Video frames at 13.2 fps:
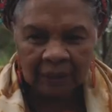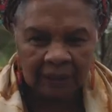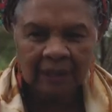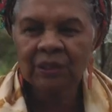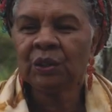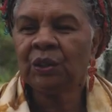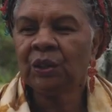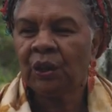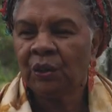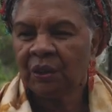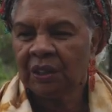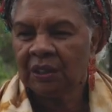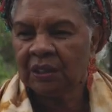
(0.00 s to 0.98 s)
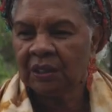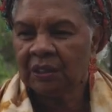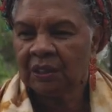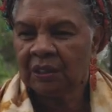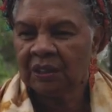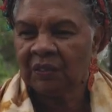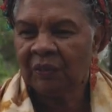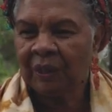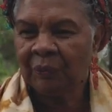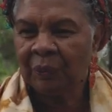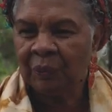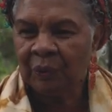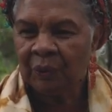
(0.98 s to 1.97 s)
Get to know the indigenous
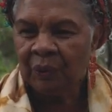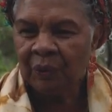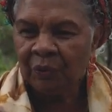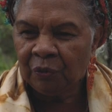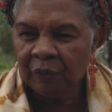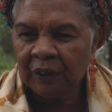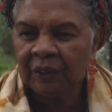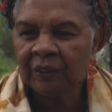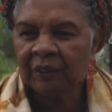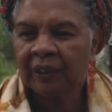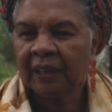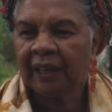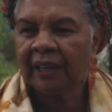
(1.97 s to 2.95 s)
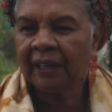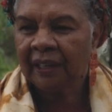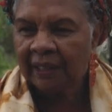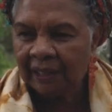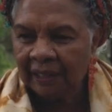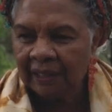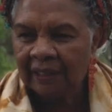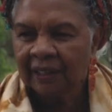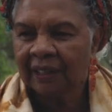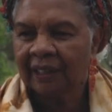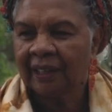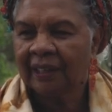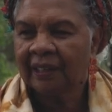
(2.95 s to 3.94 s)
people, feel the land, hear the
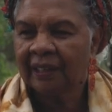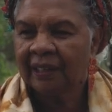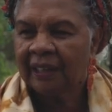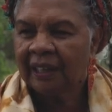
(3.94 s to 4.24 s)
land,